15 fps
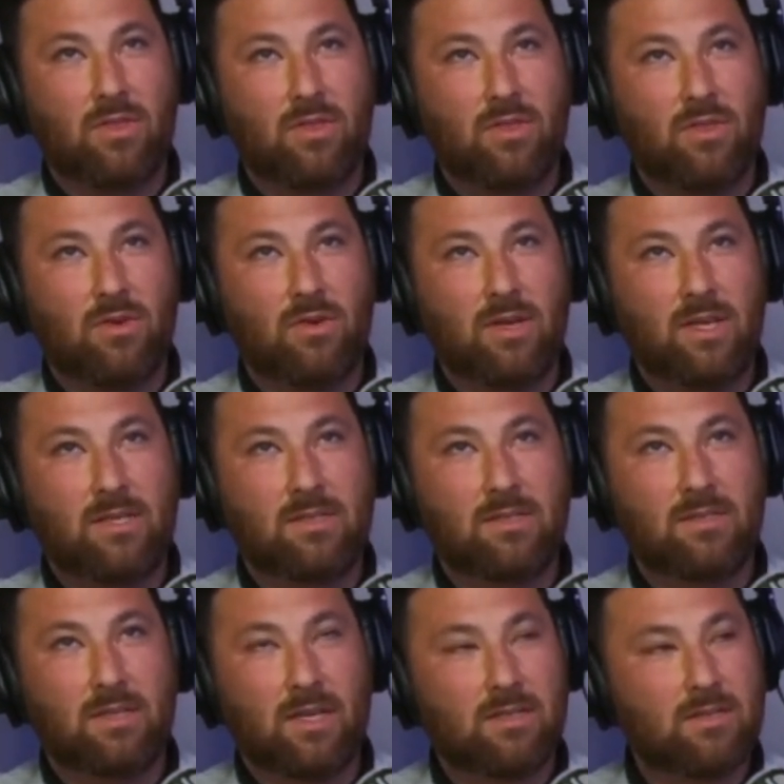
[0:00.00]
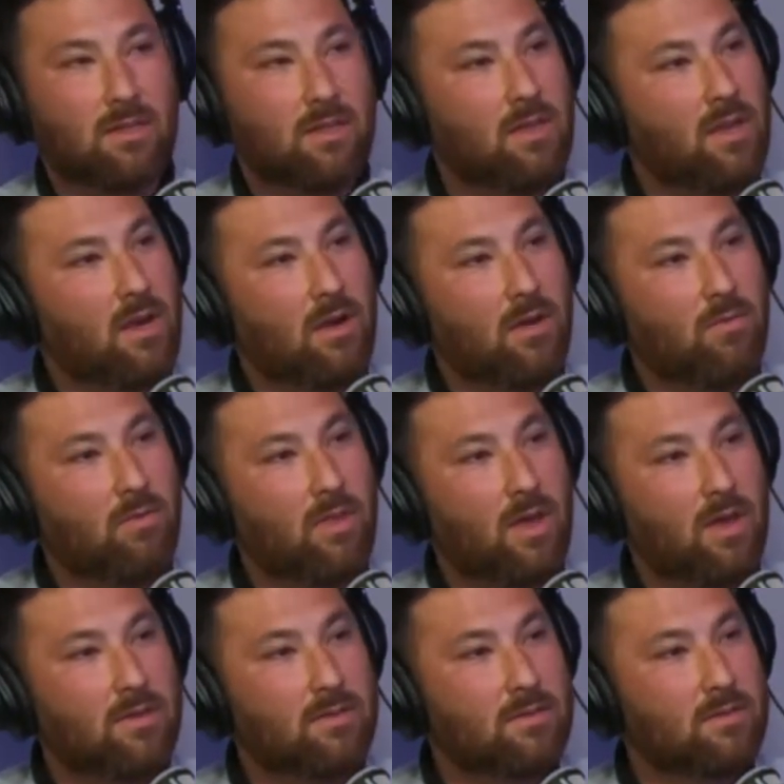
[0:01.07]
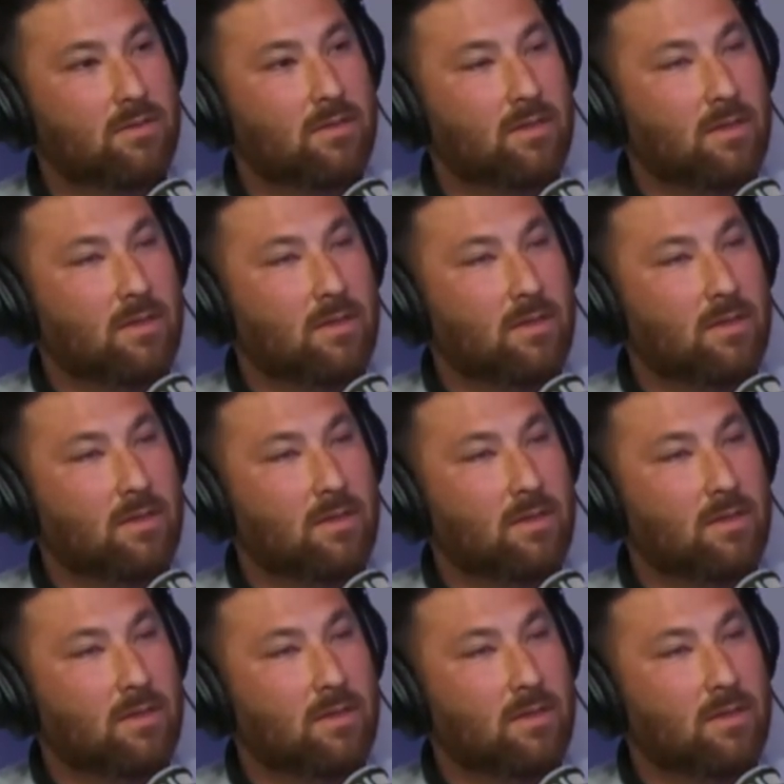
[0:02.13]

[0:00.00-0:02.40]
36th year with us.